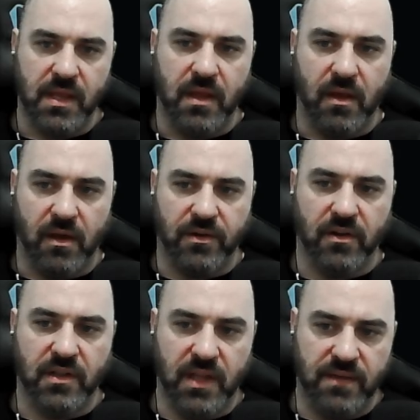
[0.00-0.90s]
On our
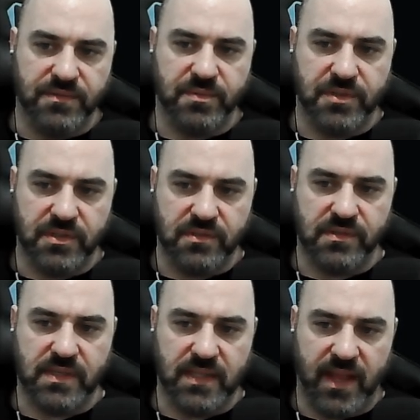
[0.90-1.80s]
gloves, we're just
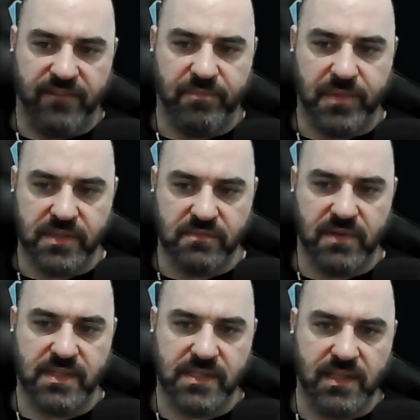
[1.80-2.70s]
using Life plus
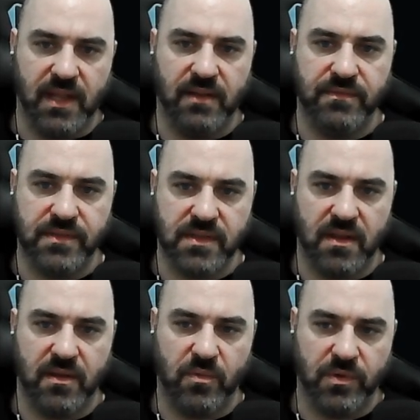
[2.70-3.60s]
Res gloves.
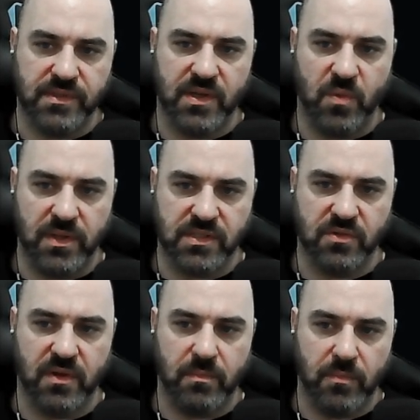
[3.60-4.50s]
We're using
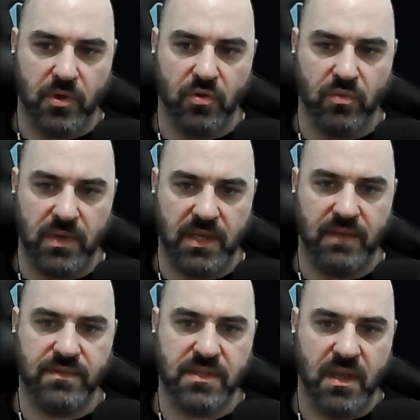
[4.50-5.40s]
Windscreen
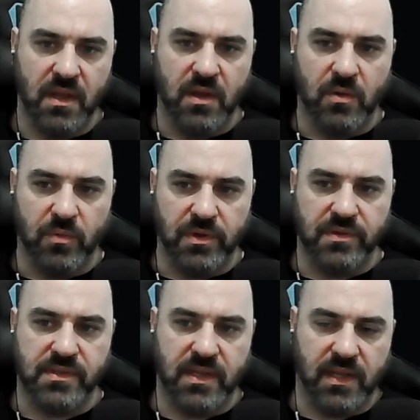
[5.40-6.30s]
Greaves. We're
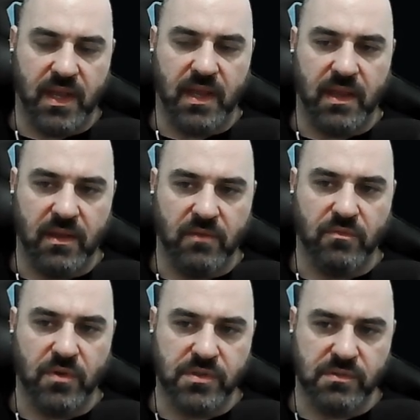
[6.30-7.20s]
using a
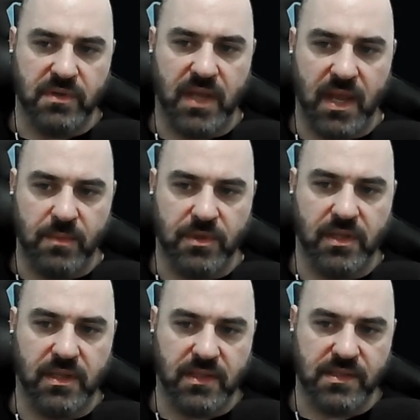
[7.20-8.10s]
Rosary
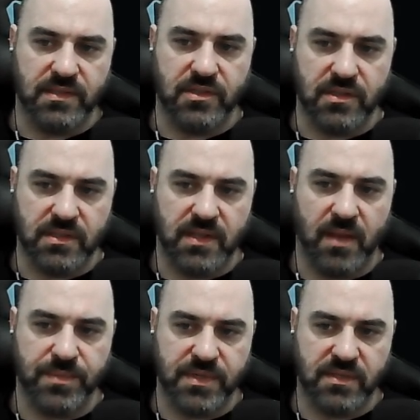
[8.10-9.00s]
Amulet. This just
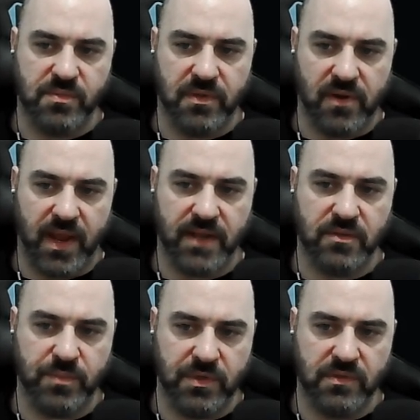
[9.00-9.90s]
helps us with our
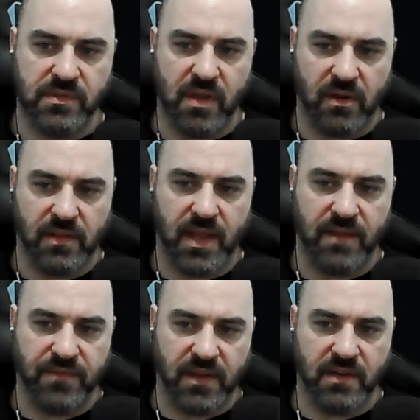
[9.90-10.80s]
attributes, our
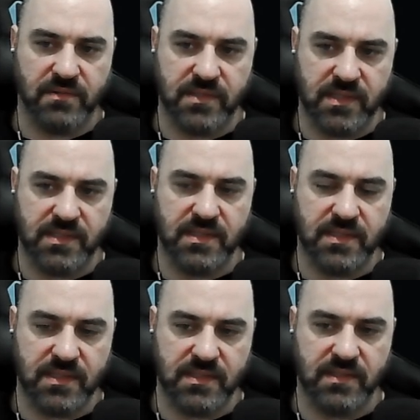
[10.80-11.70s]
life, and our
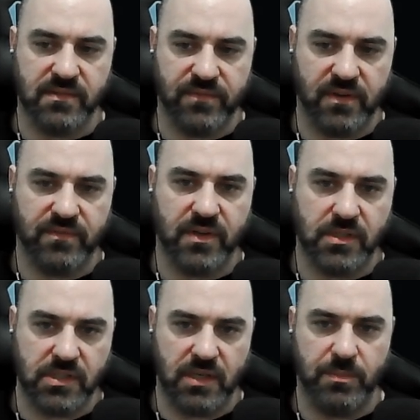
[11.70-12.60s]
resistances. These are very, very
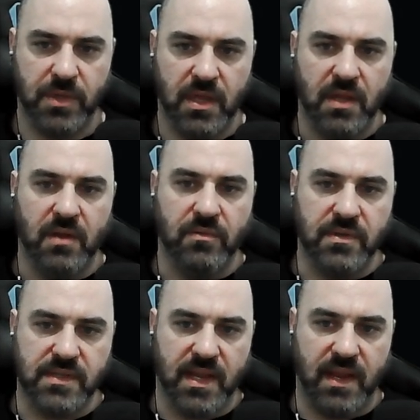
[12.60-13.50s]
cheap. We're
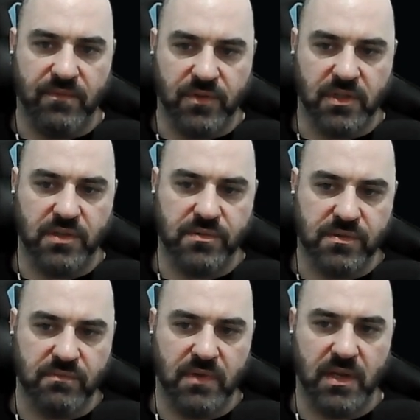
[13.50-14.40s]
using a Hateful
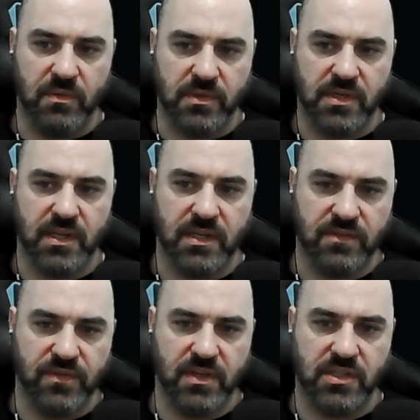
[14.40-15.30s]
Accuser ring, which again is
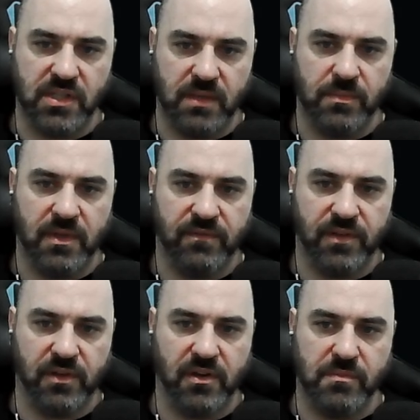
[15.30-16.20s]
very cheap. A
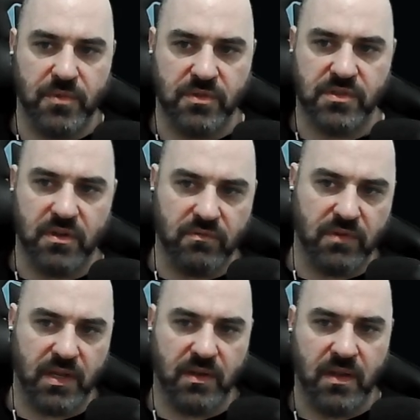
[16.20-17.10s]
Valerian Moonstone
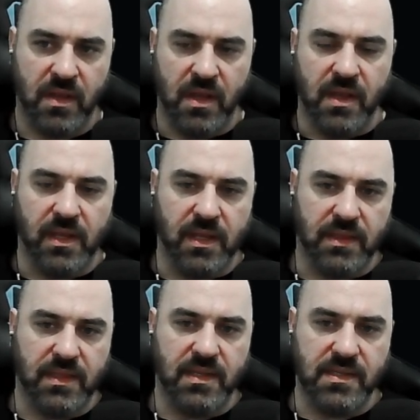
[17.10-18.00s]
ring.
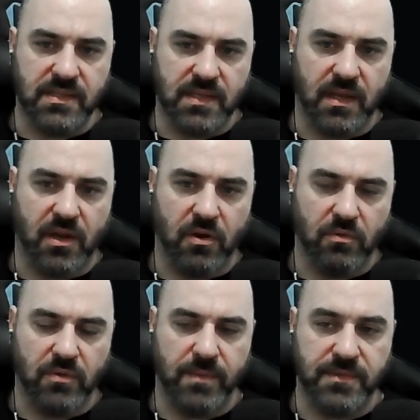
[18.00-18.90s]
Get these
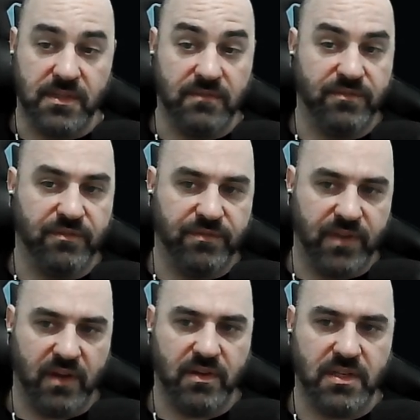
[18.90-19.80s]
corrupted for
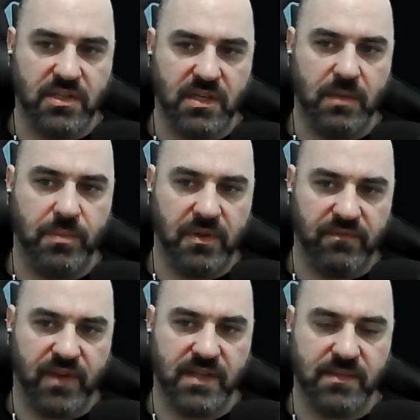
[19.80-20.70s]
very cheap and
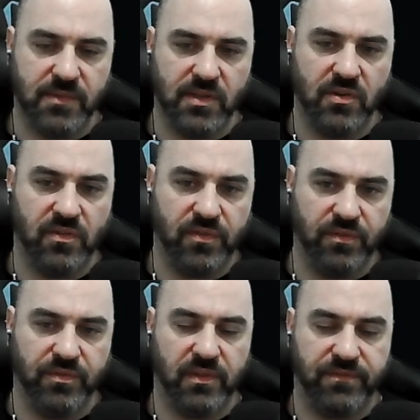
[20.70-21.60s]
find something useful
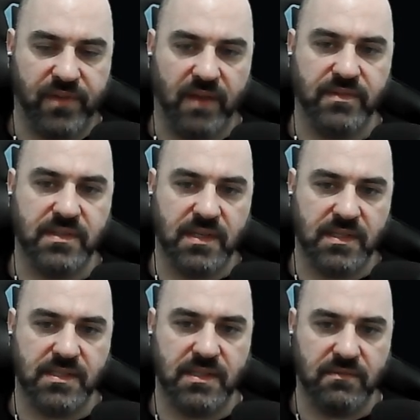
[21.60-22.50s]
for the 5 to 10
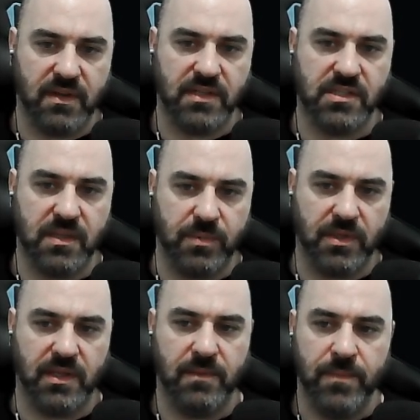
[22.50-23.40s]
C range
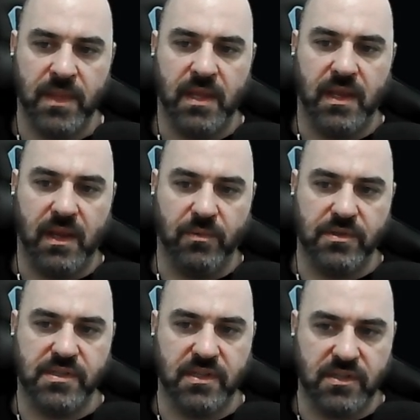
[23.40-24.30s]
typically. And we're
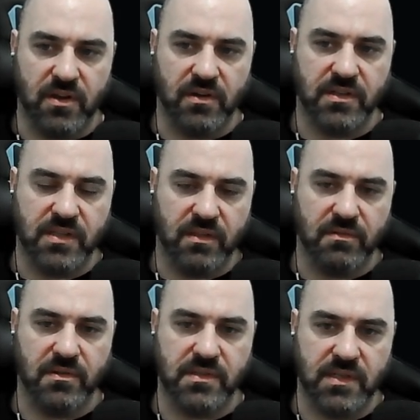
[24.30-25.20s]
using a Darkness and
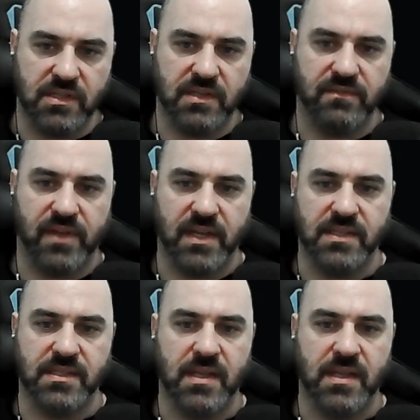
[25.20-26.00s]
Throne Stygian Vice.